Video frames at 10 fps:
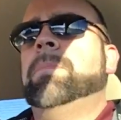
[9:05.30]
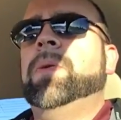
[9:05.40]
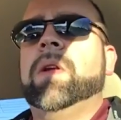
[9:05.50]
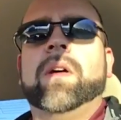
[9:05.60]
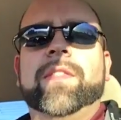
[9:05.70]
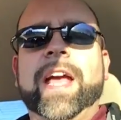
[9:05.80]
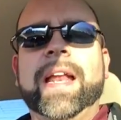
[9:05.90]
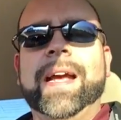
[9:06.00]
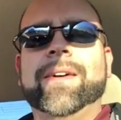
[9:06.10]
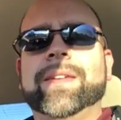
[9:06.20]
pull all
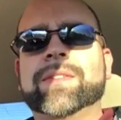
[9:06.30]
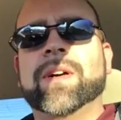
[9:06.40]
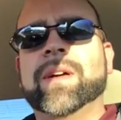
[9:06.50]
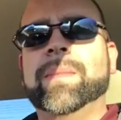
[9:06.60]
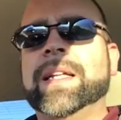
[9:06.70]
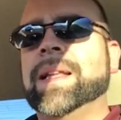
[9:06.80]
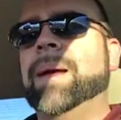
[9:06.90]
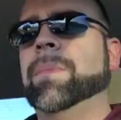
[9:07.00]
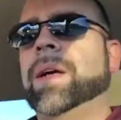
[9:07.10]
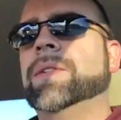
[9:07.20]
that out and talk about
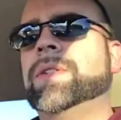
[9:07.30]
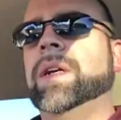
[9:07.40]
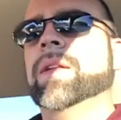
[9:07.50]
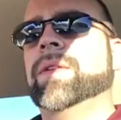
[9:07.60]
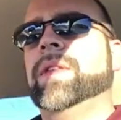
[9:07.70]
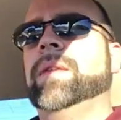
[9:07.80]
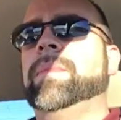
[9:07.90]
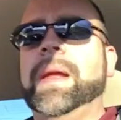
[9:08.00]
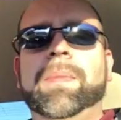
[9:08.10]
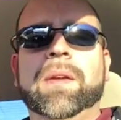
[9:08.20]
that much, other than
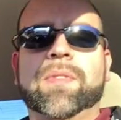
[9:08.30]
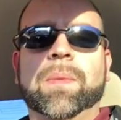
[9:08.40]
maybe if